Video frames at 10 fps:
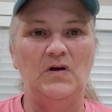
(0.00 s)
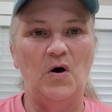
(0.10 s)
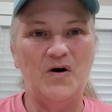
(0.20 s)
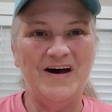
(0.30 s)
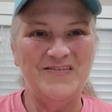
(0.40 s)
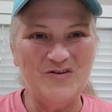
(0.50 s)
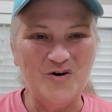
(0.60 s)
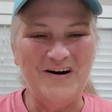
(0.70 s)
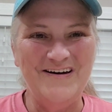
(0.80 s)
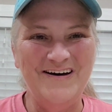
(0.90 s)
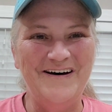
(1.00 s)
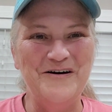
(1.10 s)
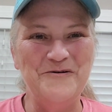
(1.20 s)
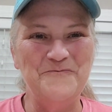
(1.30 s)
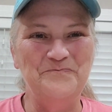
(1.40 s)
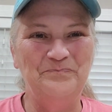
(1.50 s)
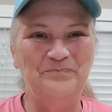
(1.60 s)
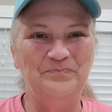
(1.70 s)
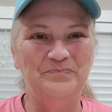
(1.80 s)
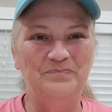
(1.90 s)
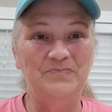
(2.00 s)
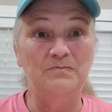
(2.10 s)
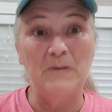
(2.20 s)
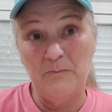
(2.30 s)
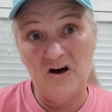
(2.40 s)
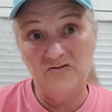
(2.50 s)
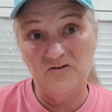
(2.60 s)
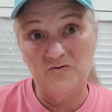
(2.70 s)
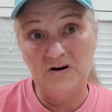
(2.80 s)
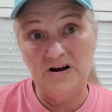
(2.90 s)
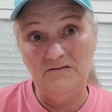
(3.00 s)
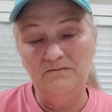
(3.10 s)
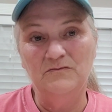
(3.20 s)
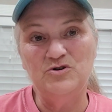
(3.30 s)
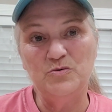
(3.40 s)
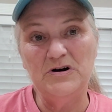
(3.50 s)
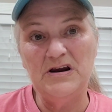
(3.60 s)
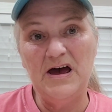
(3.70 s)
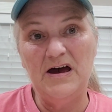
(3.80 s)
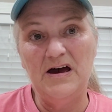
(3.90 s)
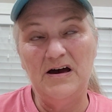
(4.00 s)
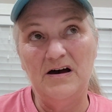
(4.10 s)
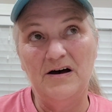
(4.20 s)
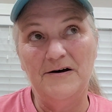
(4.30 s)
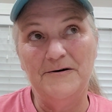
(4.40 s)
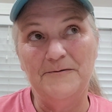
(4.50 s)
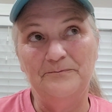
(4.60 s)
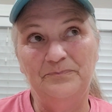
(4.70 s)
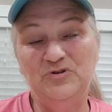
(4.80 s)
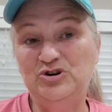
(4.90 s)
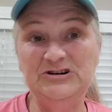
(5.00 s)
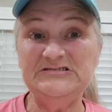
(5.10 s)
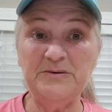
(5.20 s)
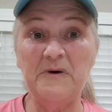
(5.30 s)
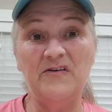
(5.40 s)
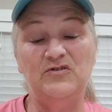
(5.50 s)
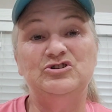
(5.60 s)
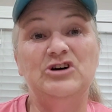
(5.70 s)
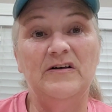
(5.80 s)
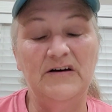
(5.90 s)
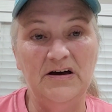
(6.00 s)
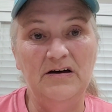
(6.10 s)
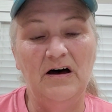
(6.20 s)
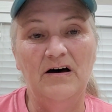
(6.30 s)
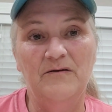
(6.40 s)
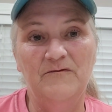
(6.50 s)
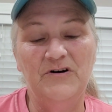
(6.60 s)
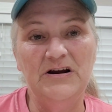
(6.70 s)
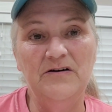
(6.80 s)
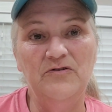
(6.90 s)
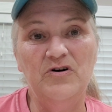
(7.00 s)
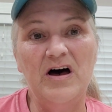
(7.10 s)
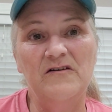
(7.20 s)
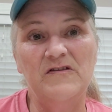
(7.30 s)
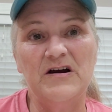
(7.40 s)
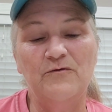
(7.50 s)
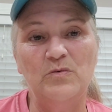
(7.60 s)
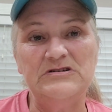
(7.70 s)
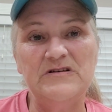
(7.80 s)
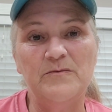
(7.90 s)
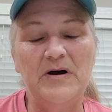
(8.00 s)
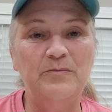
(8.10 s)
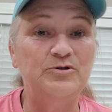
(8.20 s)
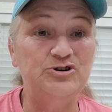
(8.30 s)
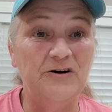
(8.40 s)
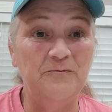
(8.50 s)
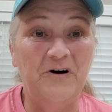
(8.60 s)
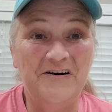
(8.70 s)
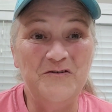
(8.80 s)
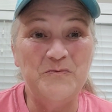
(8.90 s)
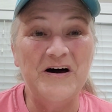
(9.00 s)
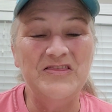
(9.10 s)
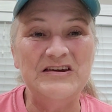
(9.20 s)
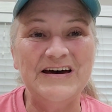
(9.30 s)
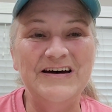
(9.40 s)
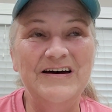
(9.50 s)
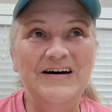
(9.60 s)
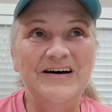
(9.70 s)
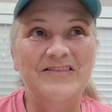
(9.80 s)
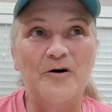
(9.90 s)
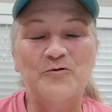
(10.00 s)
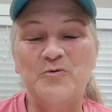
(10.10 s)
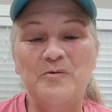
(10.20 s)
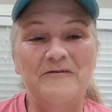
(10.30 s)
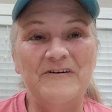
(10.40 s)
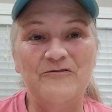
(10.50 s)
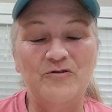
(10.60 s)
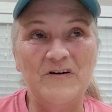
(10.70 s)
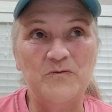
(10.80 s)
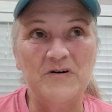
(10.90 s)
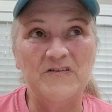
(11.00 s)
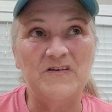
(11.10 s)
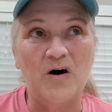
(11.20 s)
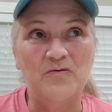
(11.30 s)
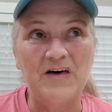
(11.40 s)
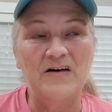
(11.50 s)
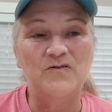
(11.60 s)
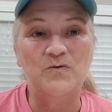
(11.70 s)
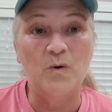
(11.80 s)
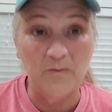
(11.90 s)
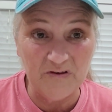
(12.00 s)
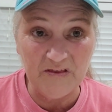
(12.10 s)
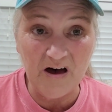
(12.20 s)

Okay, sorry. Um, my pasta's ready. Doing a um, cheesy mostaccioli. Uh, um, for any of you guys that ever went to the Pampered Chef parties back in the day, that was one of my favorite recipes. So that's what was in the